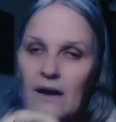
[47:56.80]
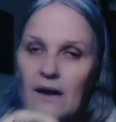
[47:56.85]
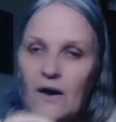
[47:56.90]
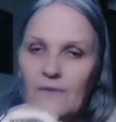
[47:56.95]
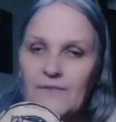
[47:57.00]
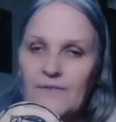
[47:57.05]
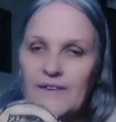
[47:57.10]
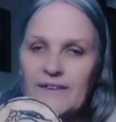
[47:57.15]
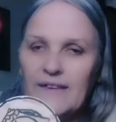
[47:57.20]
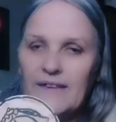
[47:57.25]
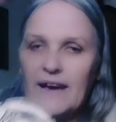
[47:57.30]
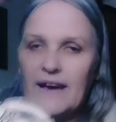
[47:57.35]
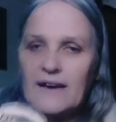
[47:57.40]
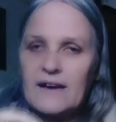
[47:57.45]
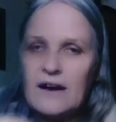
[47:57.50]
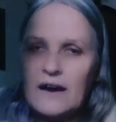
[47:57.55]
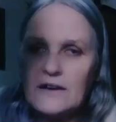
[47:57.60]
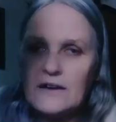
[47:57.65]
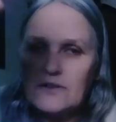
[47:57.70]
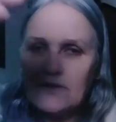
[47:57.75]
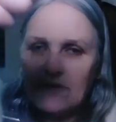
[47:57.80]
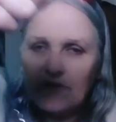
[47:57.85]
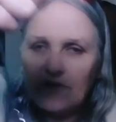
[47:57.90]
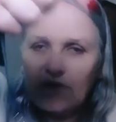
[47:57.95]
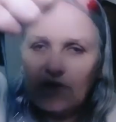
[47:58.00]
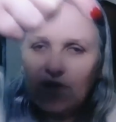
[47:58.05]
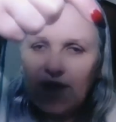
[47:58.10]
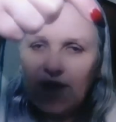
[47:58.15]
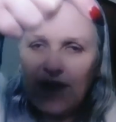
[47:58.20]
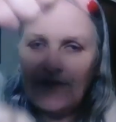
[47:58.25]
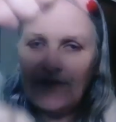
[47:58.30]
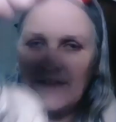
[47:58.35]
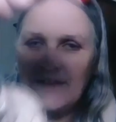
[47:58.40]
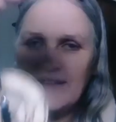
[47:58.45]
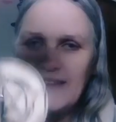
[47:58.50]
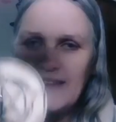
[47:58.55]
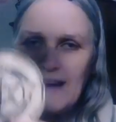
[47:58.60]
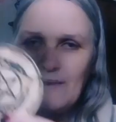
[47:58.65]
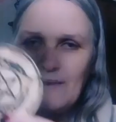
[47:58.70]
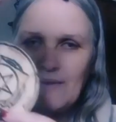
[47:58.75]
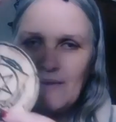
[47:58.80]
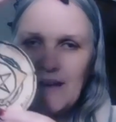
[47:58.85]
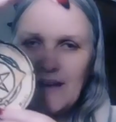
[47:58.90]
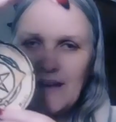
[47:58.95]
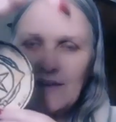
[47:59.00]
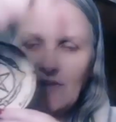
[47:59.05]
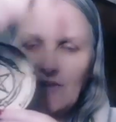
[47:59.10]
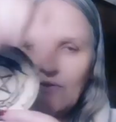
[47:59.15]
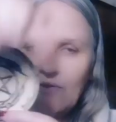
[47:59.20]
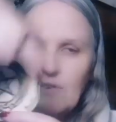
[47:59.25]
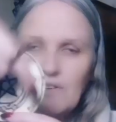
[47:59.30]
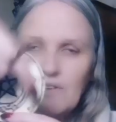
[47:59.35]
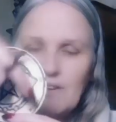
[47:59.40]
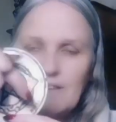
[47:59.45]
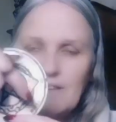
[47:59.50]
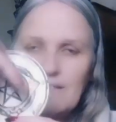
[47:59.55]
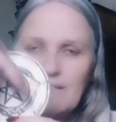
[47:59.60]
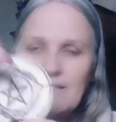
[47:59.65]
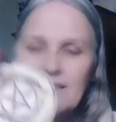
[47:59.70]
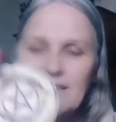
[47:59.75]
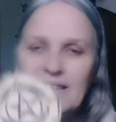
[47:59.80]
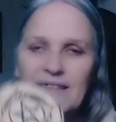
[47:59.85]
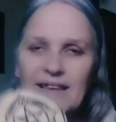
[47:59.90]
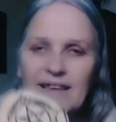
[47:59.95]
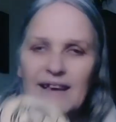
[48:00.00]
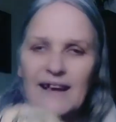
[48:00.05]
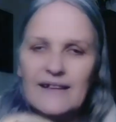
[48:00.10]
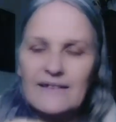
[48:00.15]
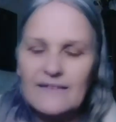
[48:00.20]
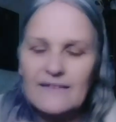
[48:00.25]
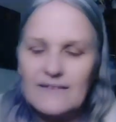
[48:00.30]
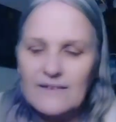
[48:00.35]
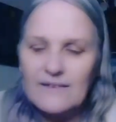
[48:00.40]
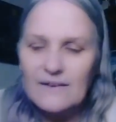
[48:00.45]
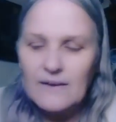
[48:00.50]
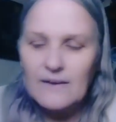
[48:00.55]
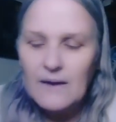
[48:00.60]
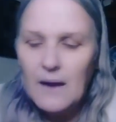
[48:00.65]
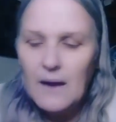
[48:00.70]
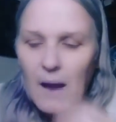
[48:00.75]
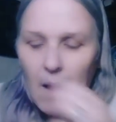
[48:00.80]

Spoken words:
obviously I can't do dowsing that way, so you can see the answer,